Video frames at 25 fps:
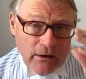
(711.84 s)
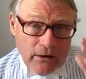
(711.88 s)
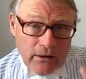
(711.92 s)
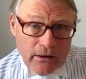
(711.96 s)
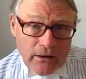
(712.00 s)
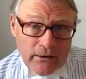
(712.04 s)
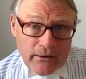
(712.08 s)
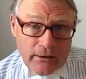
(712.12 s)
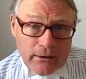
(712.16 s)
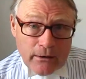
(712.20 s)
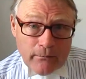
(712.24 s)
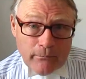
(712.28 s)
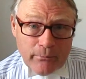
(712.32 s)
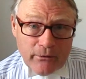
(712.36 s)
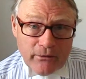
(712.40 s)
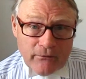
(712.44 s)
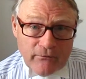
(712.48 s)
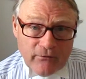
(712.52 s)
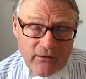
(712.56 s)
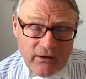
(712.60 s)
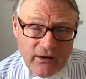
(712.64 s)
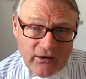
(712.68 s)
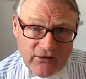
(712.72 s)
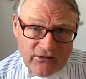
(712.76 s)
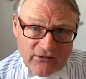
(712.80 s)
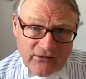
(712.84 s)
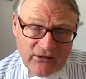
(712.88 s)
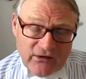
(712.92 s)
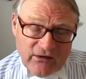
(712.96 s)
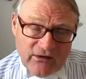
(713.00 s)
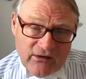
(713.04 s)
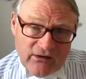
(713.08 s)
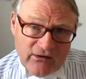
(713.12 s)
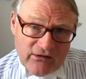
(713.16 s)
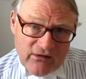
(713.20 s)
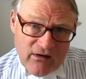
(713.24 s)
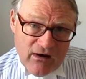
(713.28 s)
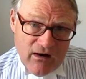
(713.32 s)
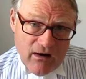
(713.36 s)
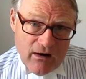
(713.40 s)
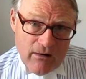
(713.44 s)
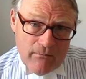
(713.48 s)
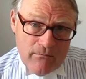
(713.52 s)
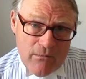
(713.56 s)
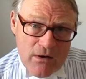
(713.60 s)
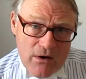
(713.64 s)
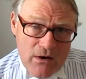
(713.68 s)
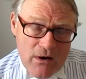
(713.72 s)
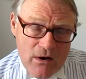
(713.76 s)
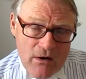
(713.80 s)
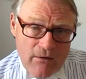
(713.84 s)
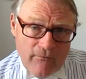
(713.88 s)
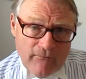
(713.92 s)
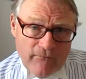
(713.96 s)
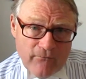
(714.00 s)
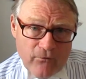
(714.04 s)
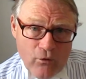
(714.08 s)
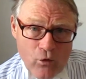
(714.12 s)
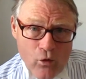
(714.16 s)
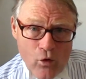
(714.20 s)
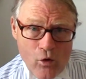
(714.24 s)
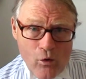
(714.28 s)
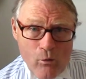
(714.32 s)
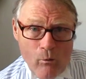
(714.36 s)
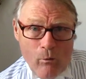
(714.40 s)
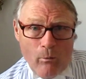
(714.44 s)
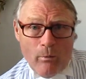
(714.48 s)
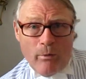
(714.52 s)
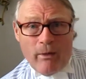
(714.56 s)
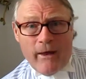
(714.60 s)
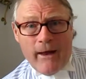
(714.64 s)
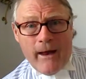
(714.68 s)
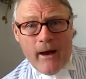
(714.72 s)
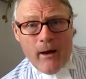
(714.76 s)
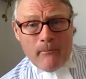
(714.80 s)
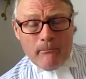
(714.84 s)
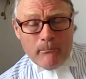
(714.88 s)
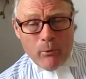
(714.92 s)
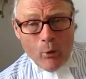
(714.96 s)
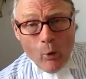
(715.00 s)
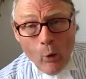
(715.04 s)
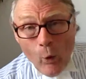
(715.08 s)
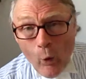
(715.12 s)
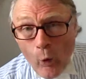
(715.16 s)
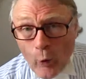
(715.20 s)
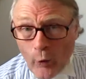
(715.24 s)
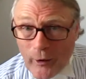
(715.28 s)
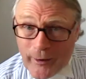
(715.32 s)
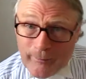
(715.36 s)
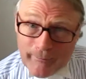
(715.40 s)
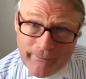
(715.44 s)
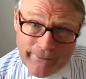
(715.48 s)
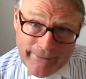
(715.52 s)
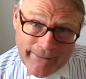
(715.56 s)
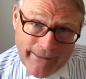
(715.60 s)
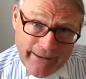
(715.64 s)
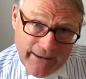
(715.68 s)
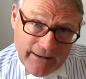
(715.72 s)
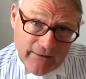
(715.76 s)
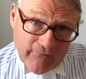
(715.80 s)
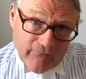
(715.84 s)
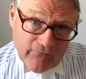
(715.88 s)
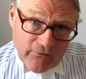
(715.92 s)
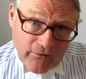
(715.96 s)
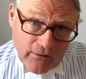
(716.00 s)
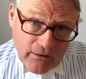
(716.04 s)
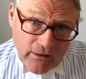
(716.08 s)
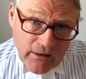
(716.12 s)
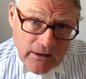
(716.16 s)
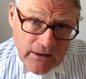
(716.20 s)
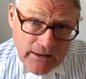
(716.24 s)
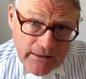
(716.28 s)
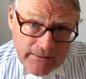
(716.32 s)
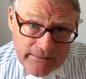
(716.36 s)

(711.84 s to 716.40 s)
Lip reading: a little bit of custody time for their appalling behaviour.